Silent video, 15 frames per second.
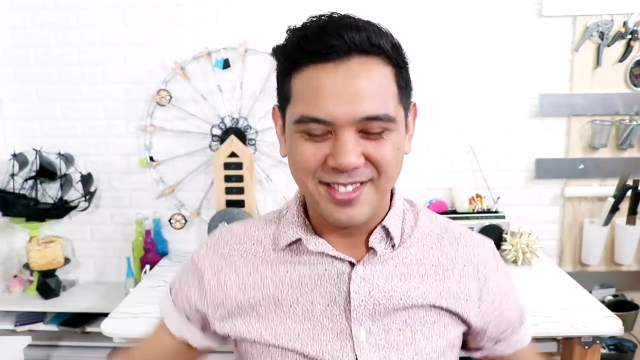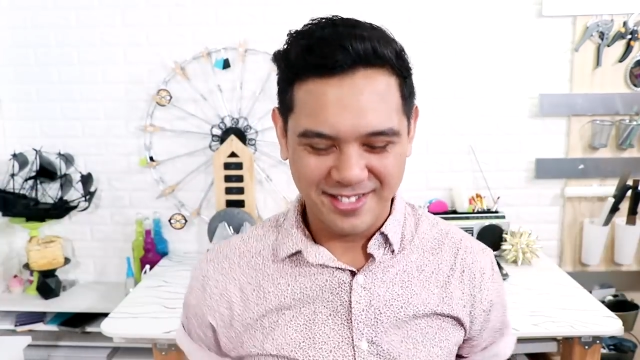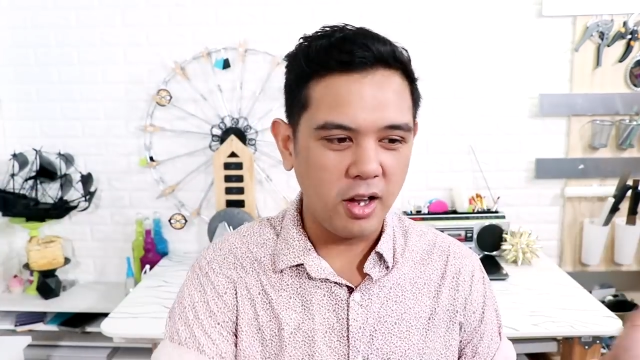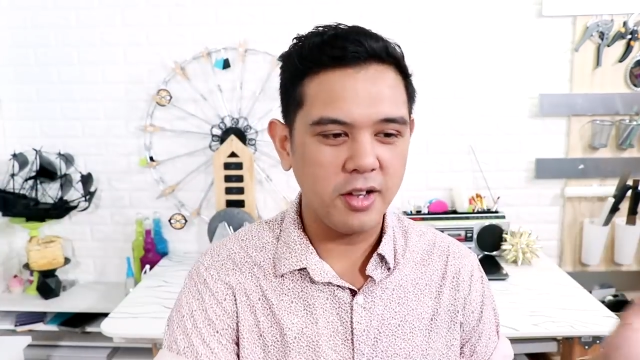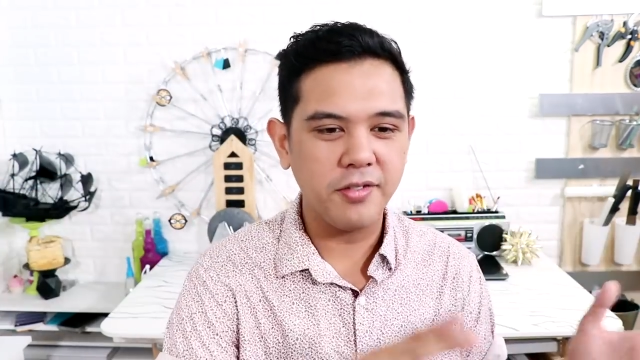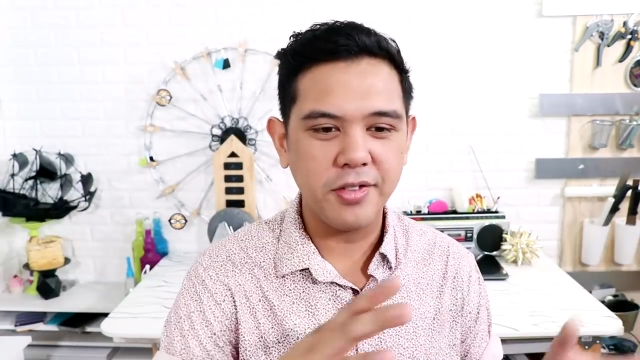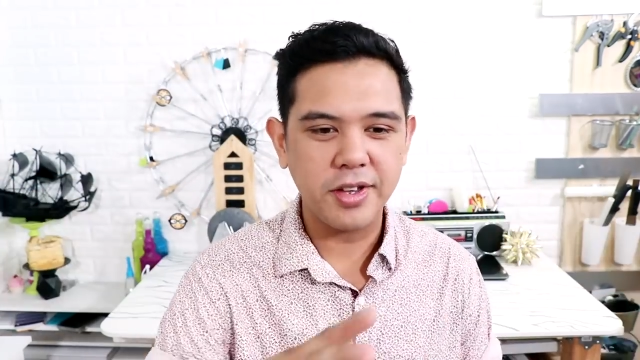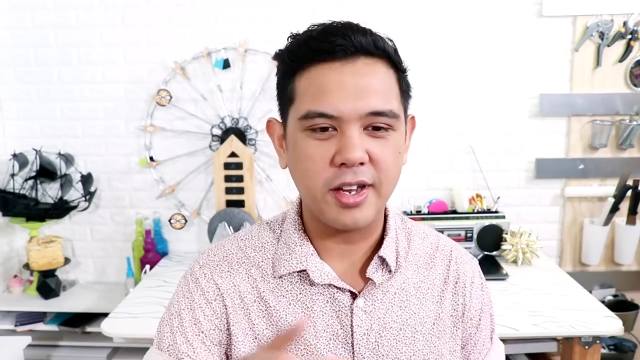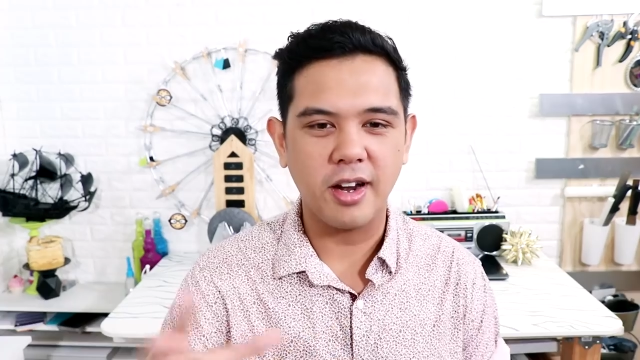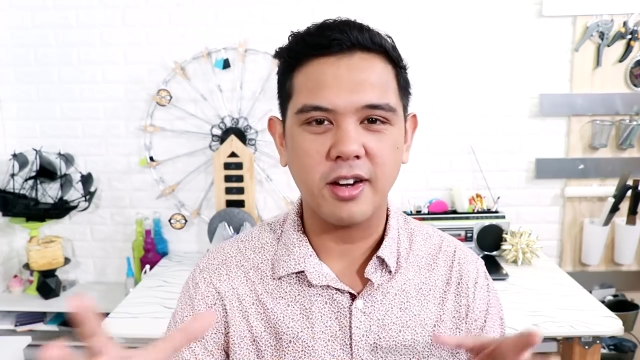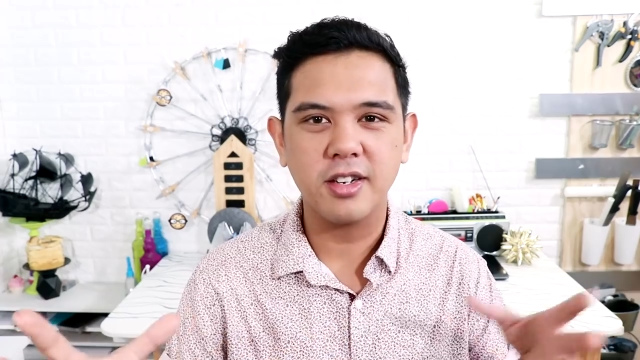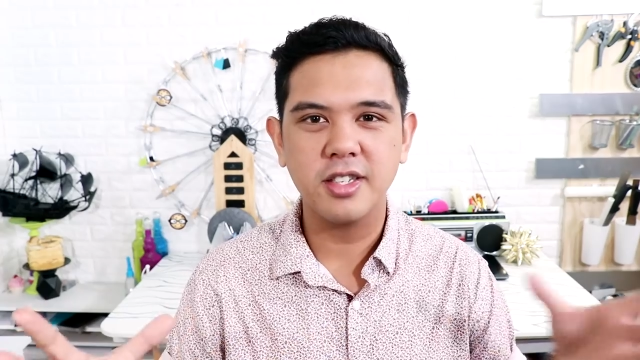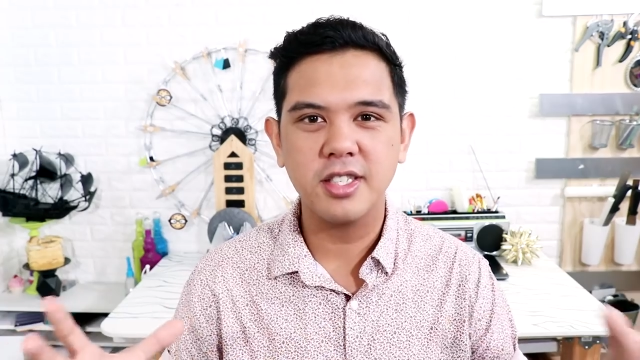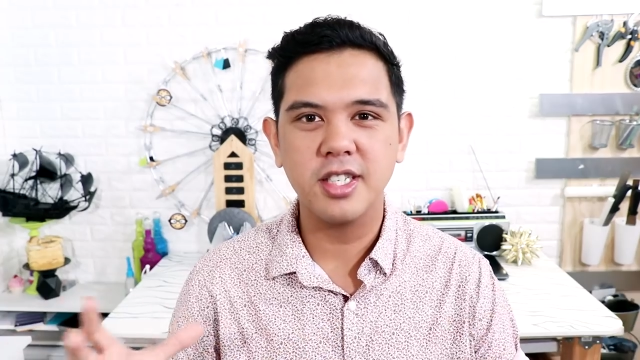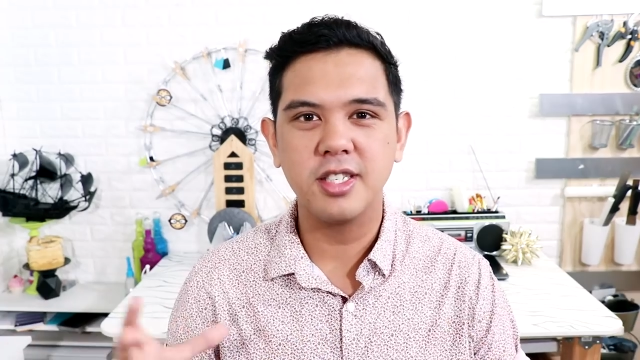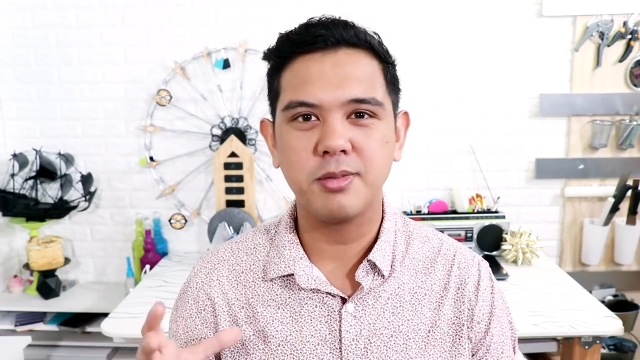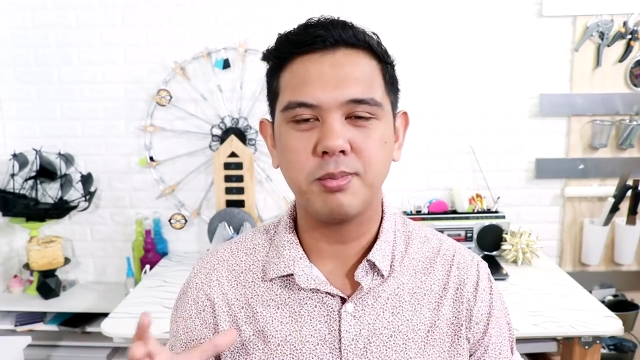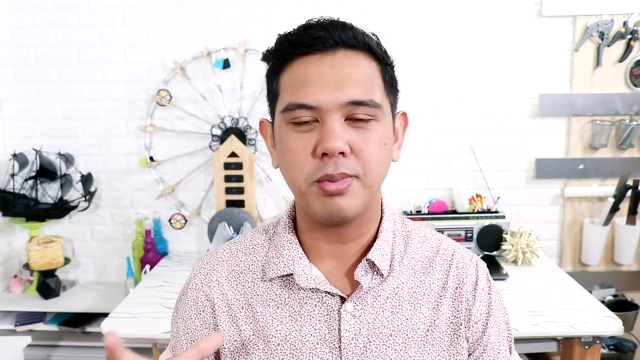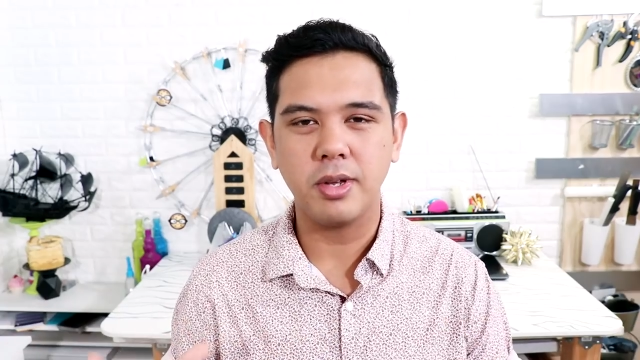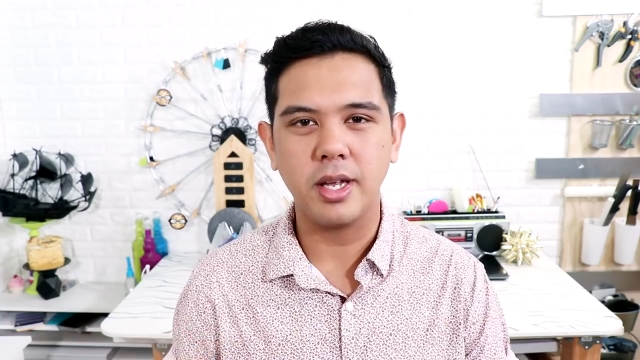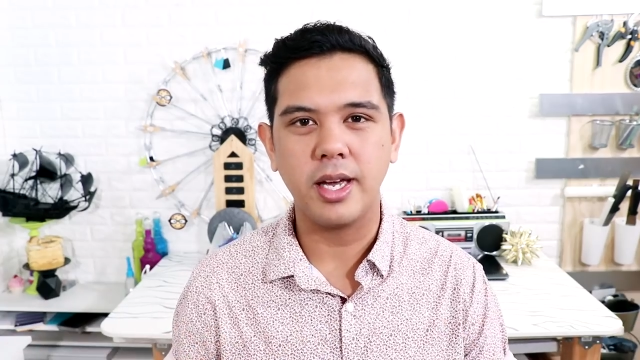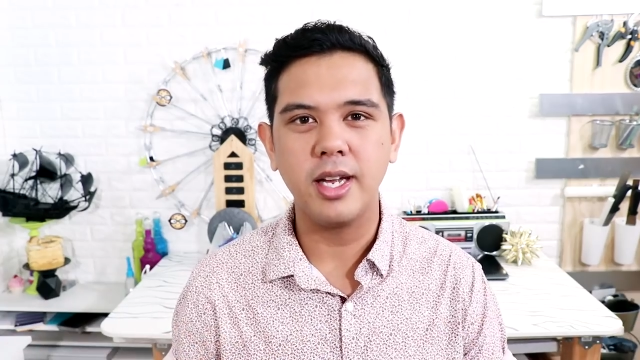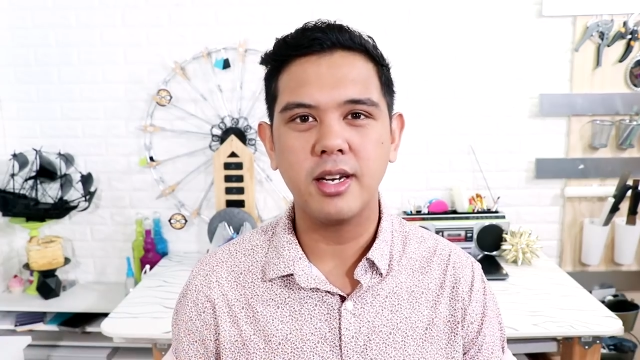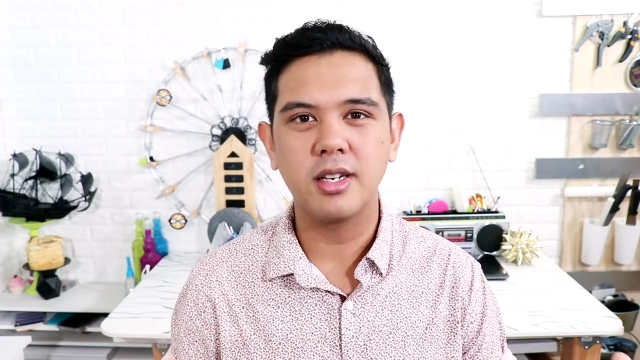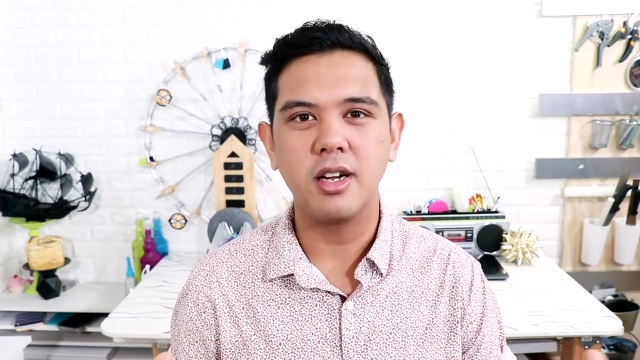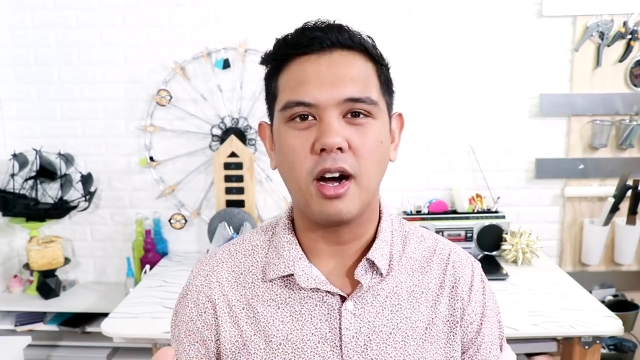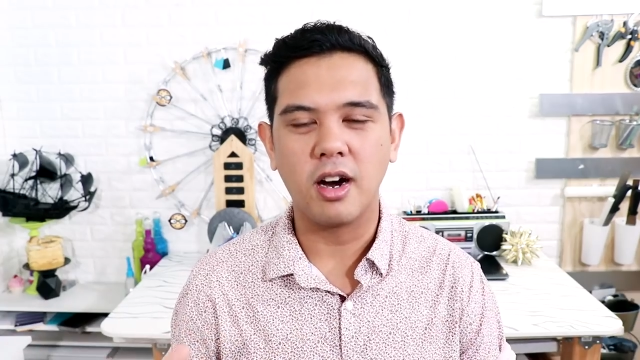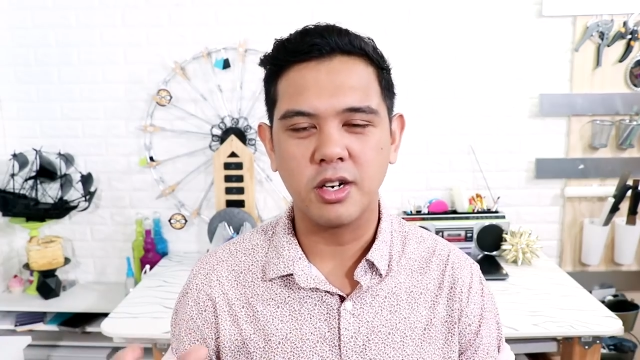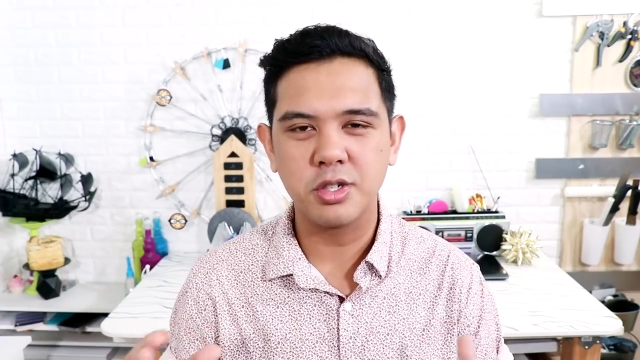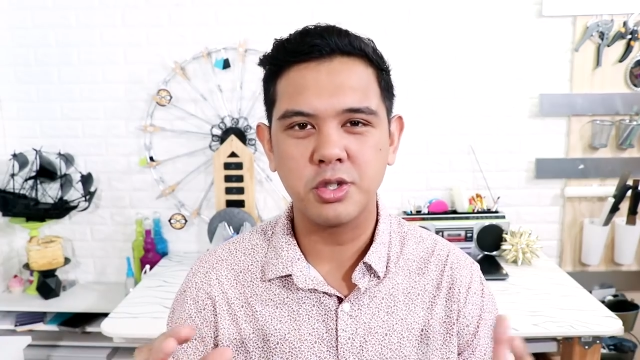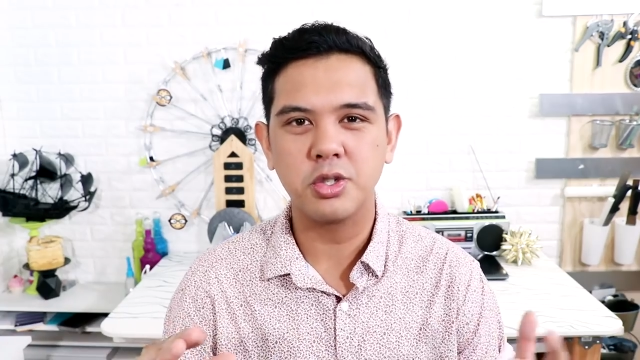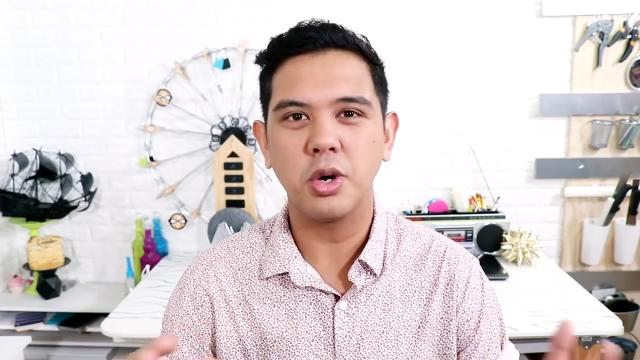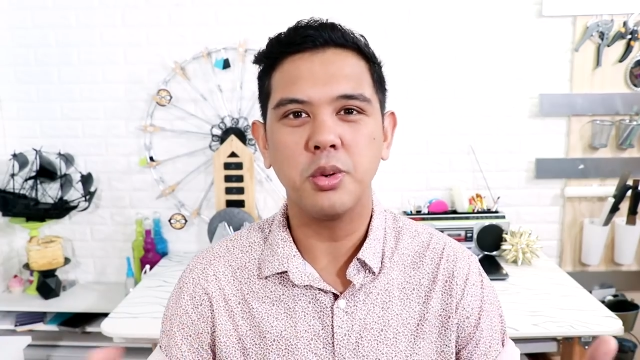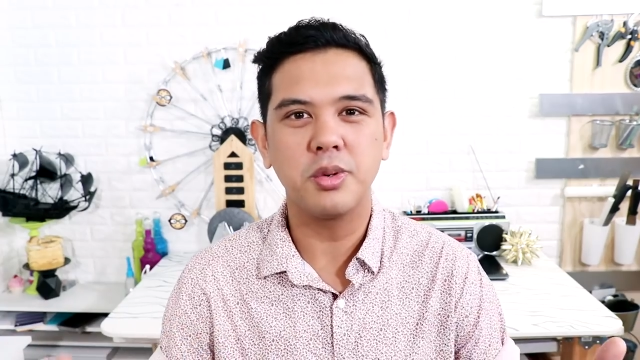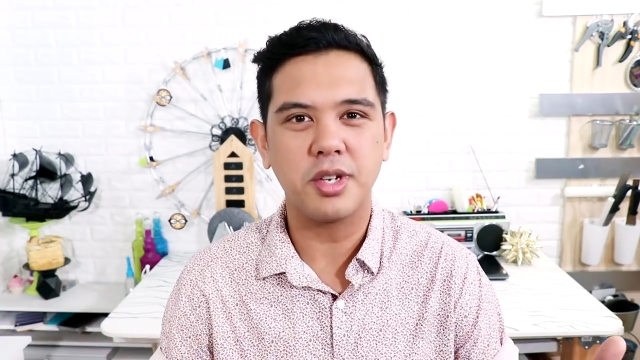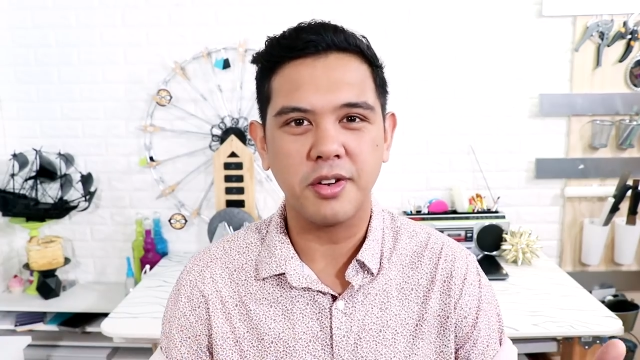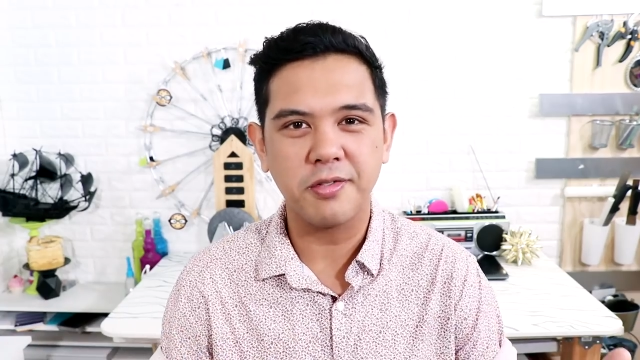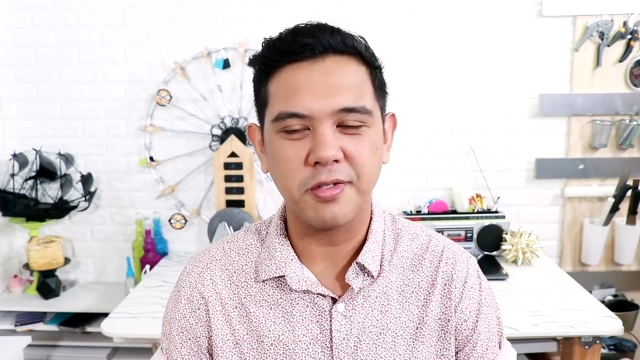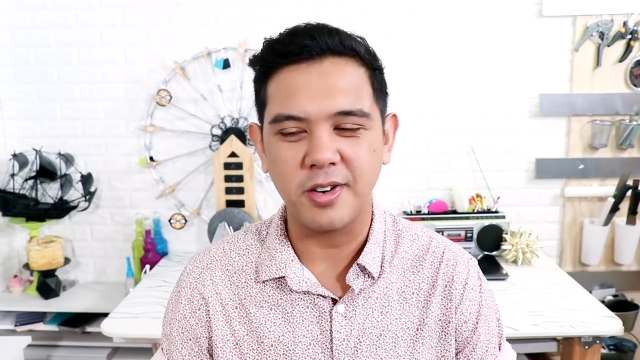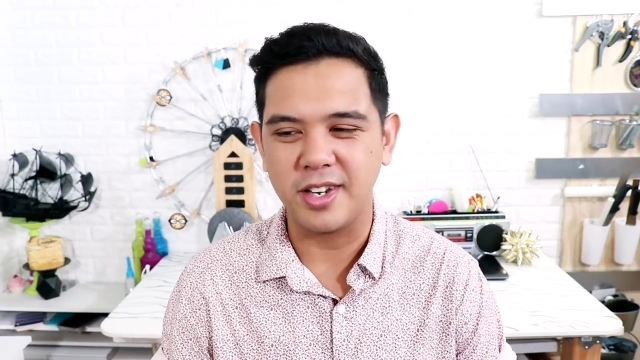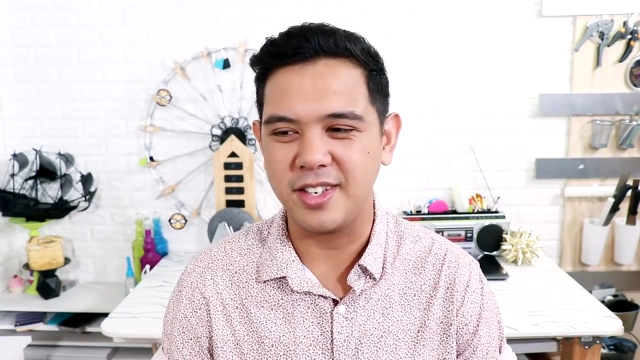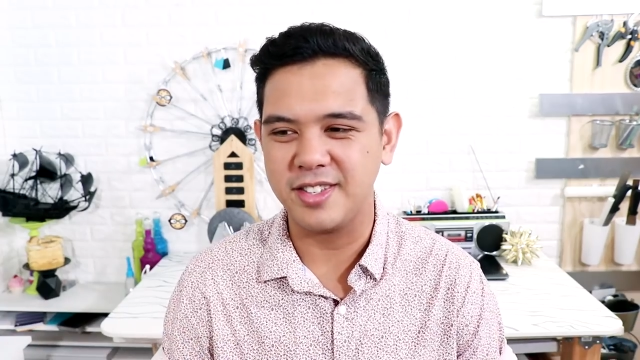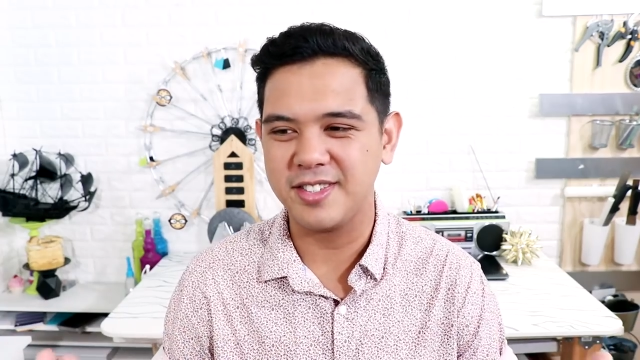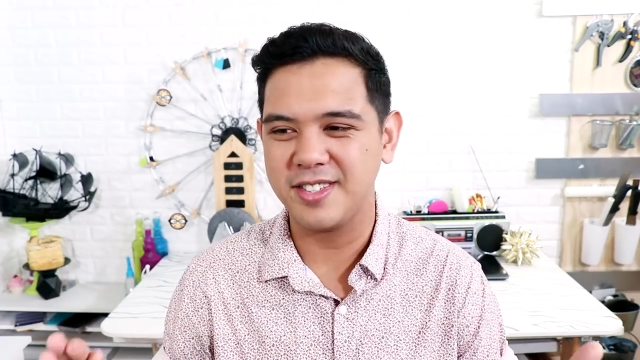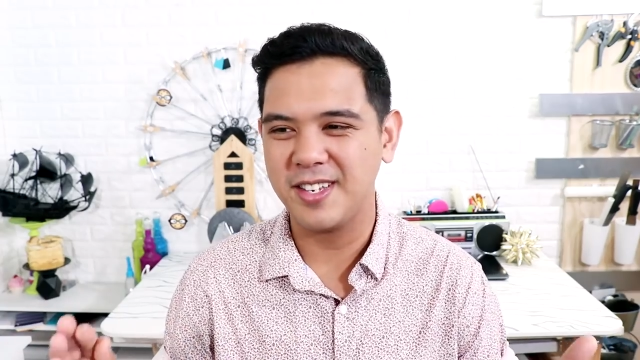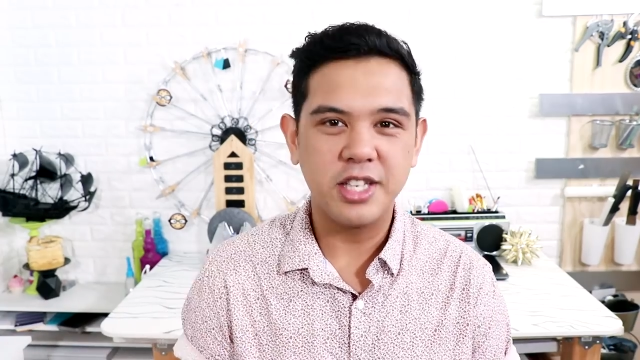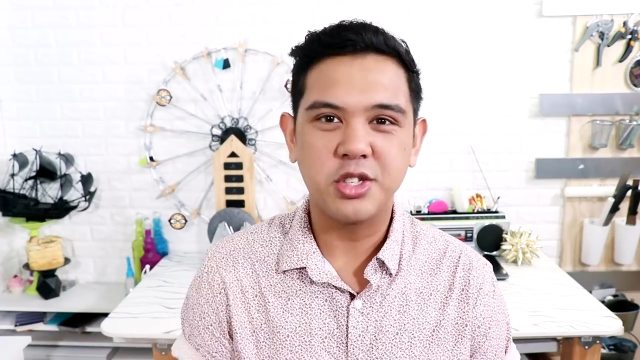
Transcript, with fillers: All of the characters he's played are so different.